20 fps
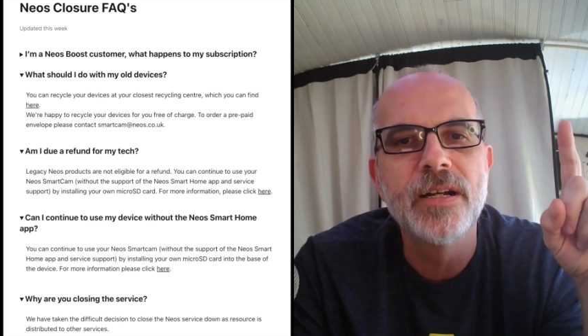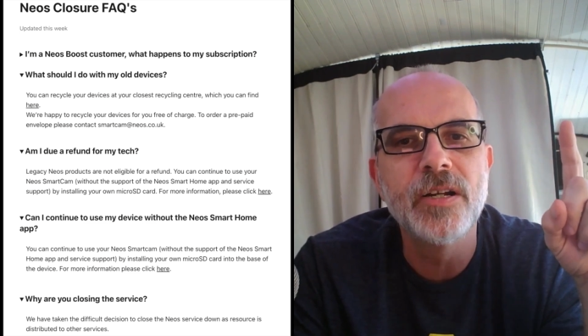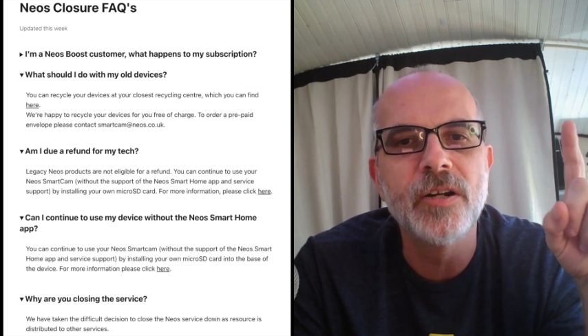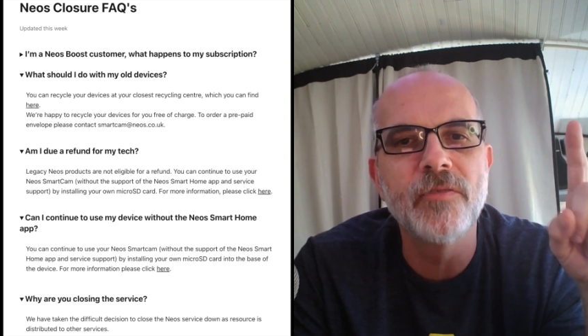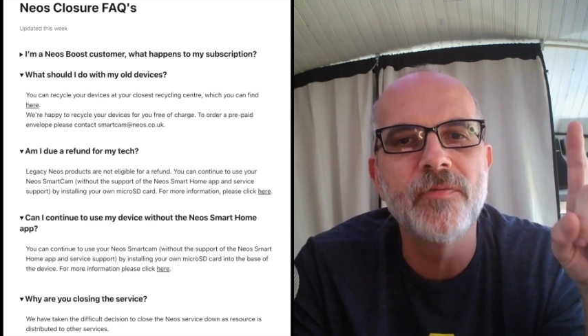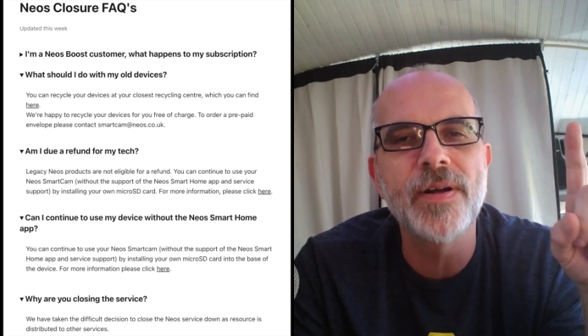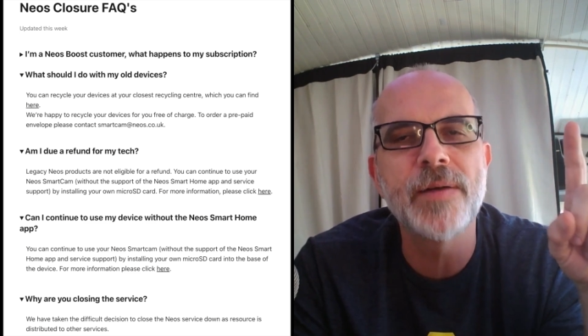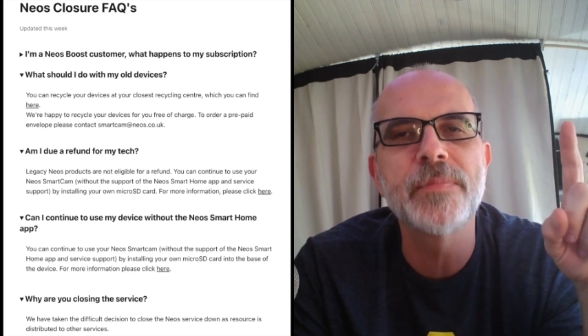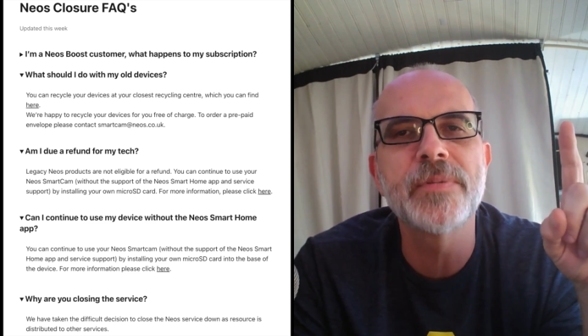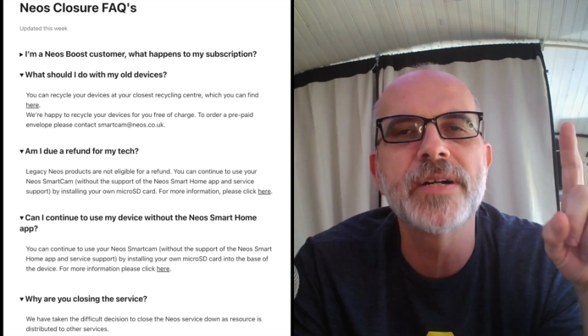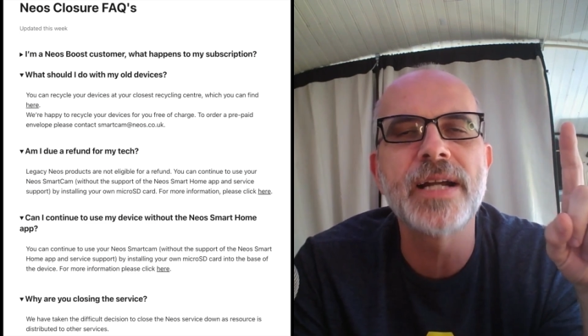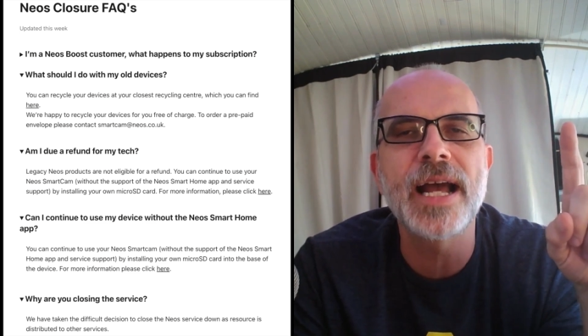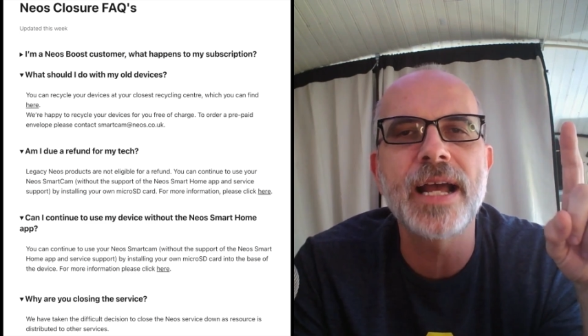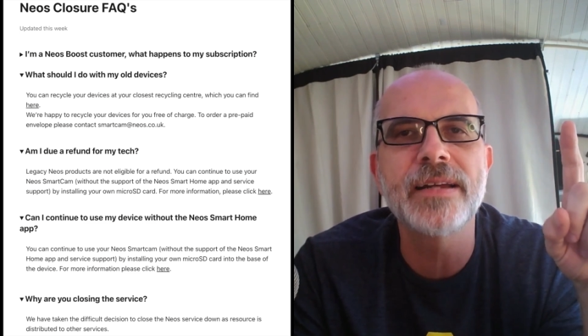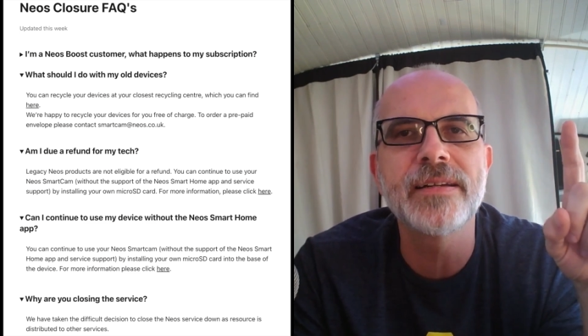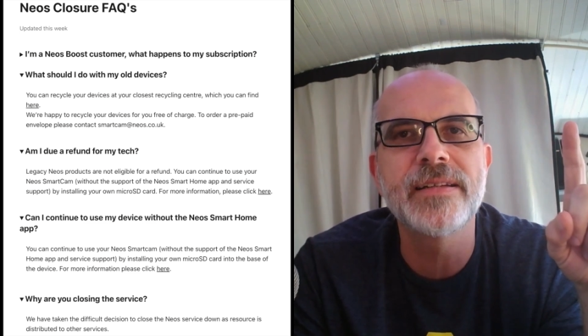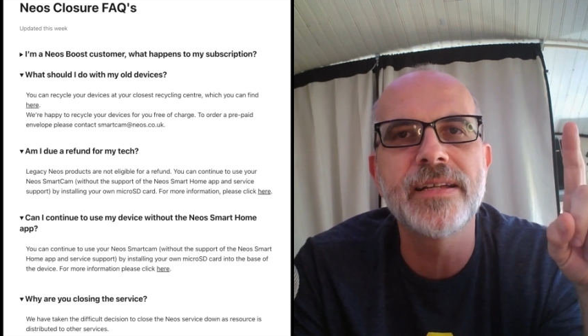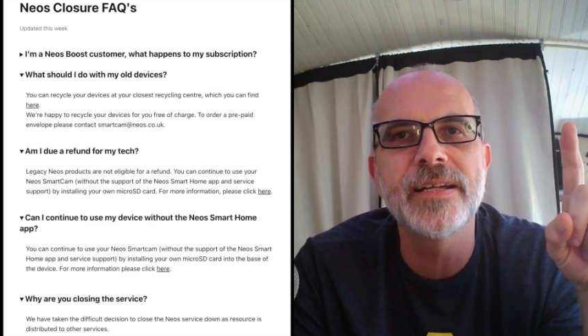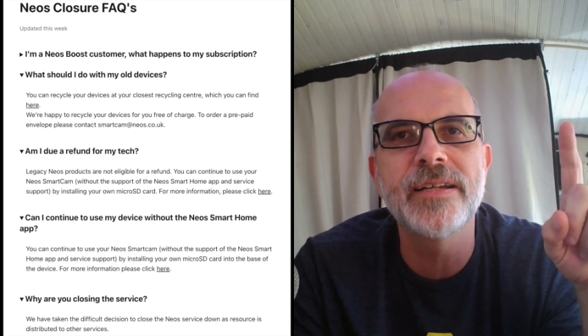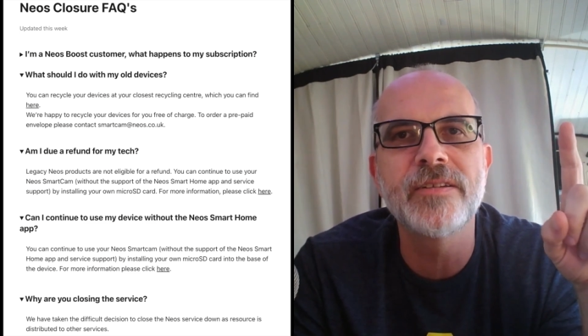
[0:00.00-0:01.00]
November
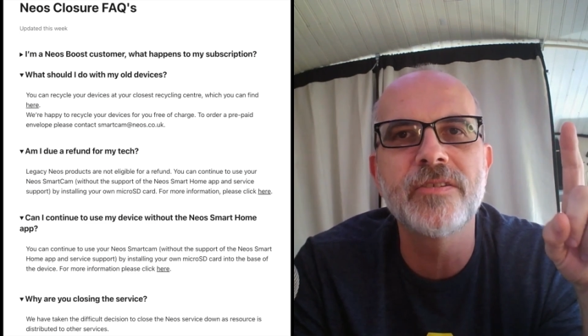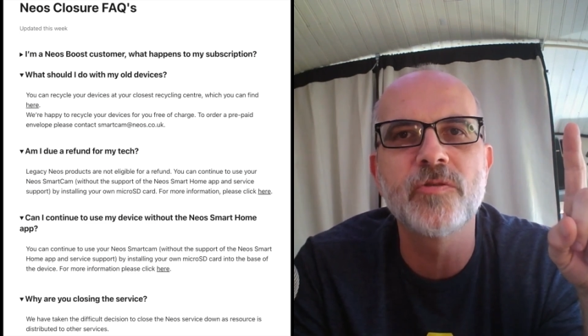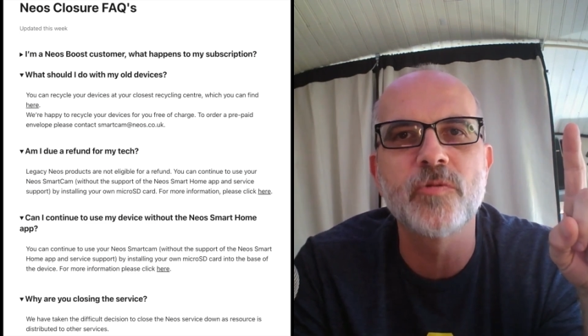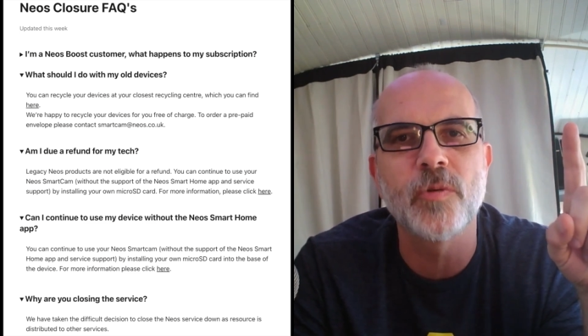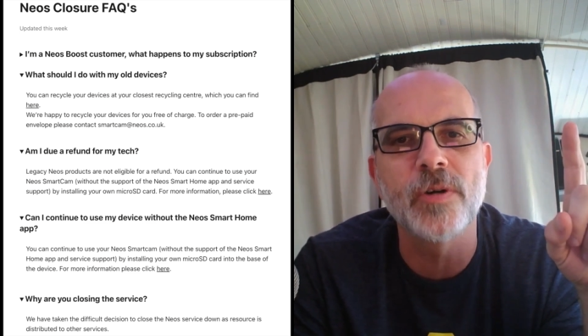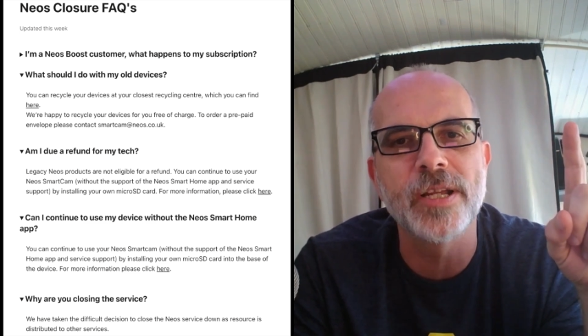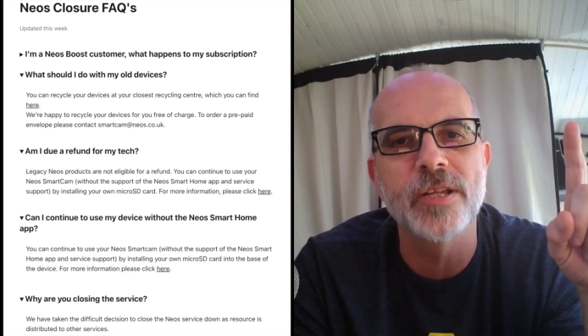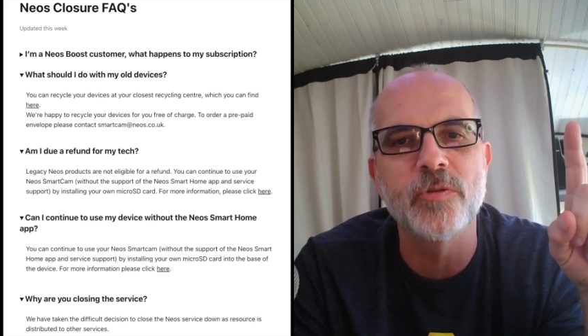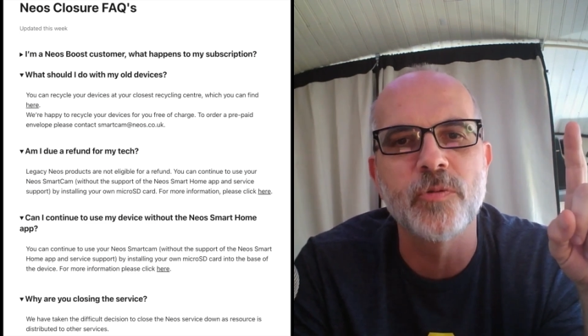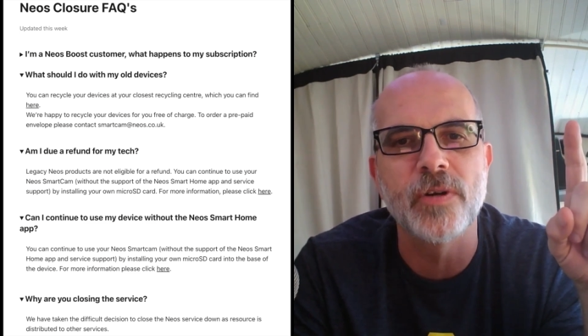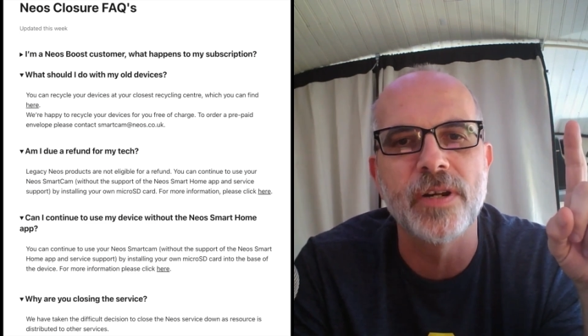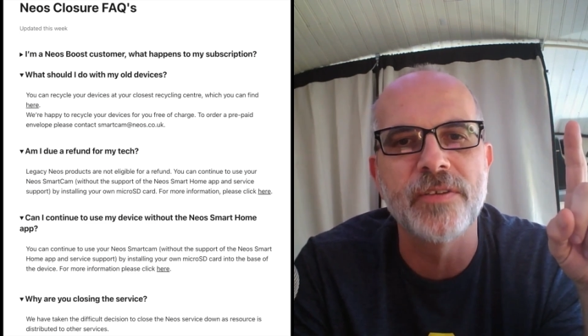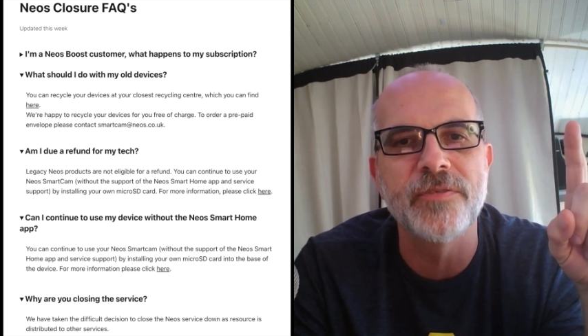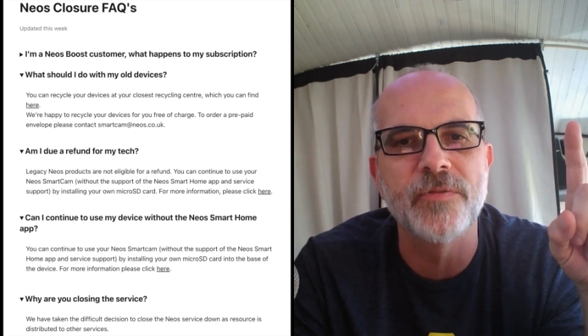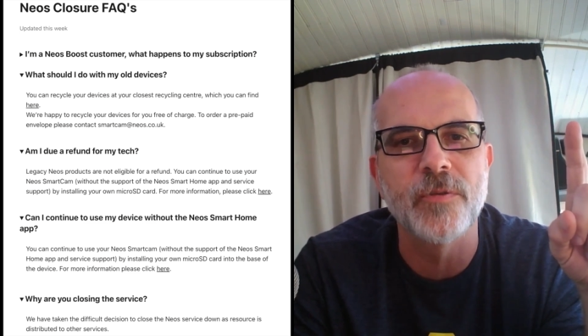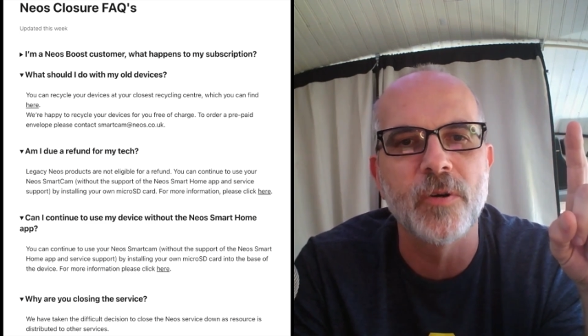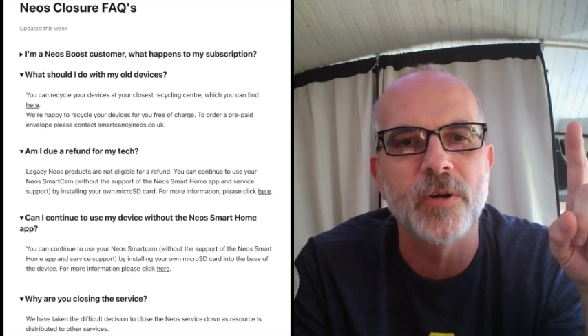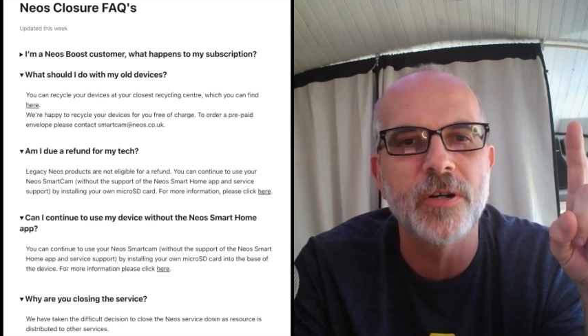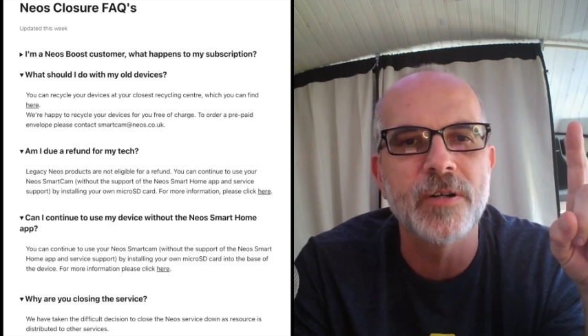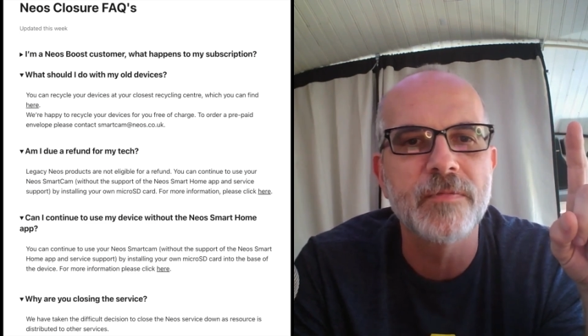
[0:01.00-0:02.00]
19,
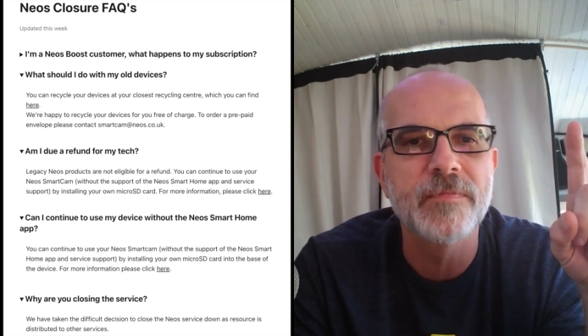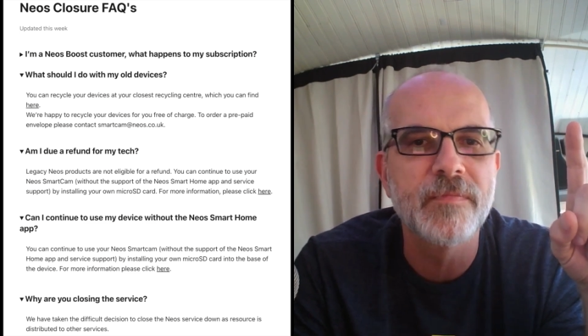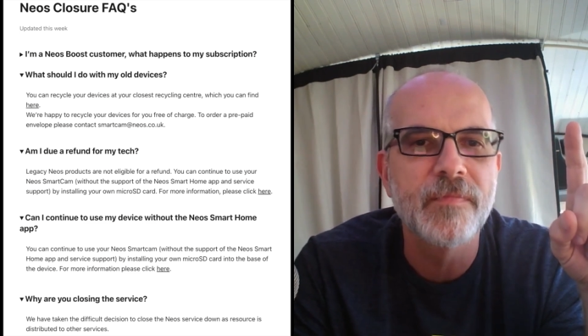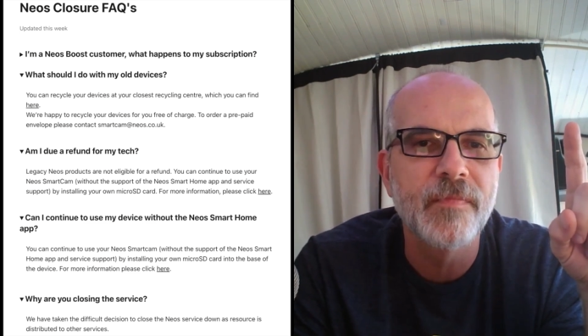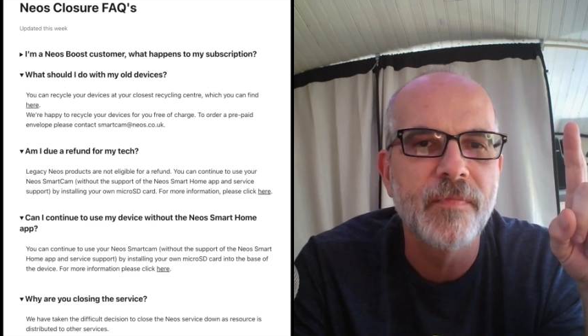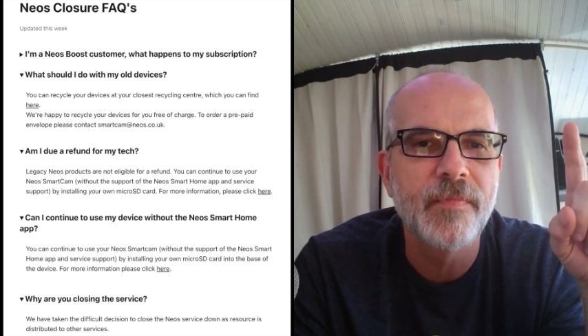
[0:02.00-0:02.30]
2024.